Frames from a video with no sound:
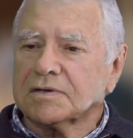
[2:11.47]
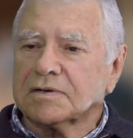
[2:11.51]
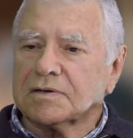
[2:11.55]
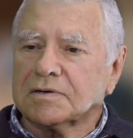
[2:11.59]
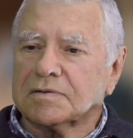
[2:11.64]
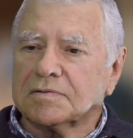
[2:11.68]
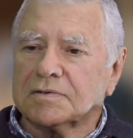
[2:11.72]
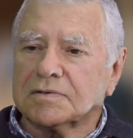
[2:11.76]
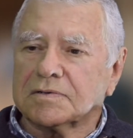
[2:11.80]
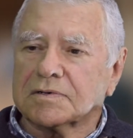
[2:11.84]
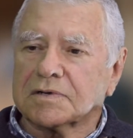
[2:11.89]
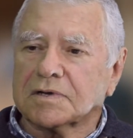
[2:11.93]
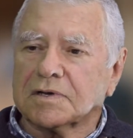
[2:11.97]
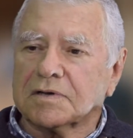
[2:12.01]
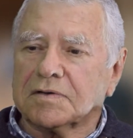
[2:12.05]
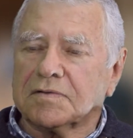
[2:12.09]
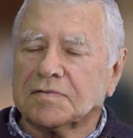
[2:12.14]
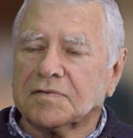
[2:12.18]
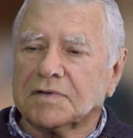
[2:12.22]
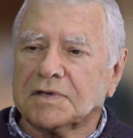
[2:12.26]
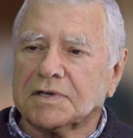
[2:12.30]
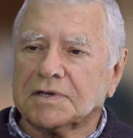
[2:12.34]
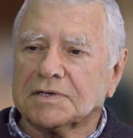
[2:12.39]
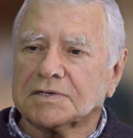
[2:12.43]
I walked
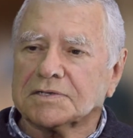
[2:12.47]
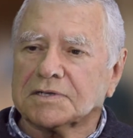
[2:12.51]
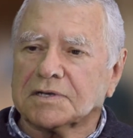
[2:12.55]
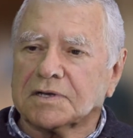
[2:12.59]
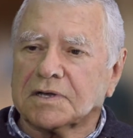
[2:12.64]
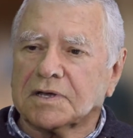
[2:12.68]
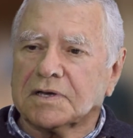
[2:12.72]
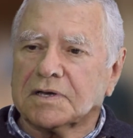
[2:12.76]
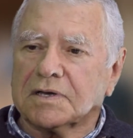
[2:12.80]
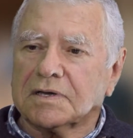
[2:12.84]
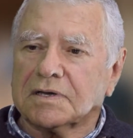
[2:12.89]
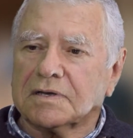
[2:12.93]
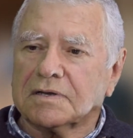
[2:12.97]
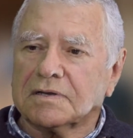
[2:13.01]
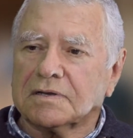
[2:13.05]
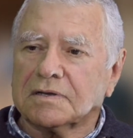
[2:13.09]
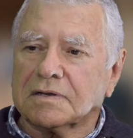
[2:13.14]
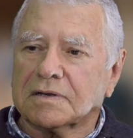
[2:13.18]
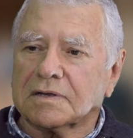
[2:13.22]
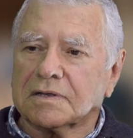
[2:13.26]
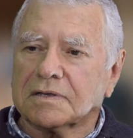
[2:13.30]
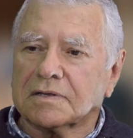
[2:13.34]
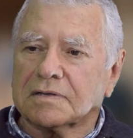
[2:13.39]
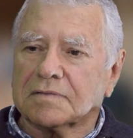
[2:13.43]
over it yesterday
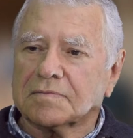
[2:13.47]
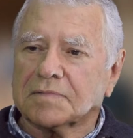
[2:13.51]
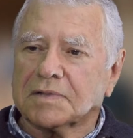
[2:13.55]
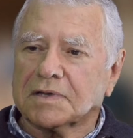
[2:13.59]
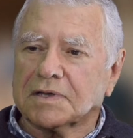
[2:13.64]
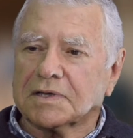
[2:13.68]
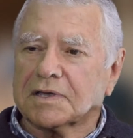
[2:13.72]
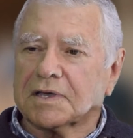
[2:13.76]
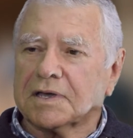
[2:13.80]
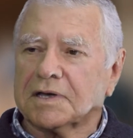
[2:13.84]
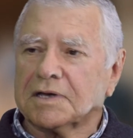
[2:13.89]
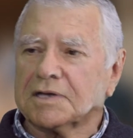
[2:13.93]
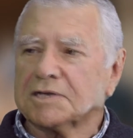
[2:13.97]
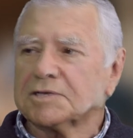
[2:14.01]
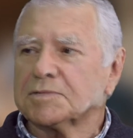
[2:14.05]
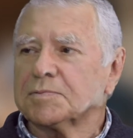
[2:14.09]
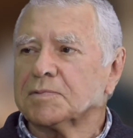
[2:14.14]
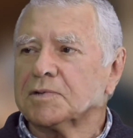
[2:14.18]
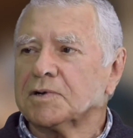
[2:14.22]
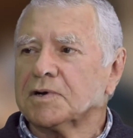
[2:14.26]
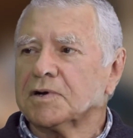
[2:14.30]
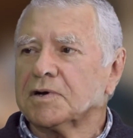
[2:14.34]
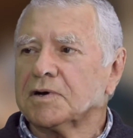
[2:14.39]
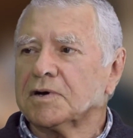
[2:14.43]
and cast
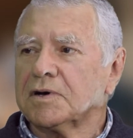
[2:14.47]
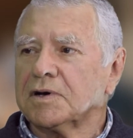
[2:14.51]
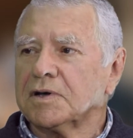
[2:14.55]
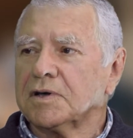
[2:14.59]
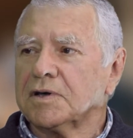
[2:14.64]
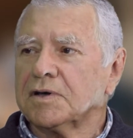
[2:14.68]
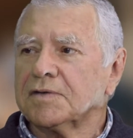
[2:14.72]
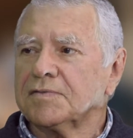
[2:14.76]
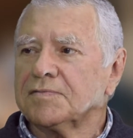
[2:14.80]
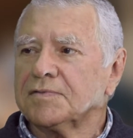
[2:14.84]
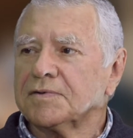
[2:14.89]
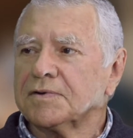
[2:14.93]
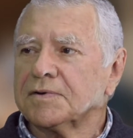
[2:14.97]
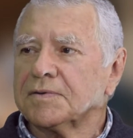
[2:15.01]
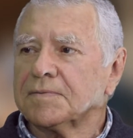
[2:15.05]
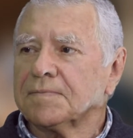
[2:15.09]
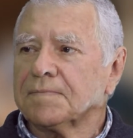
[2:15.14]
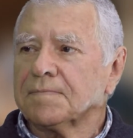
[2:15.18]
my eye over it.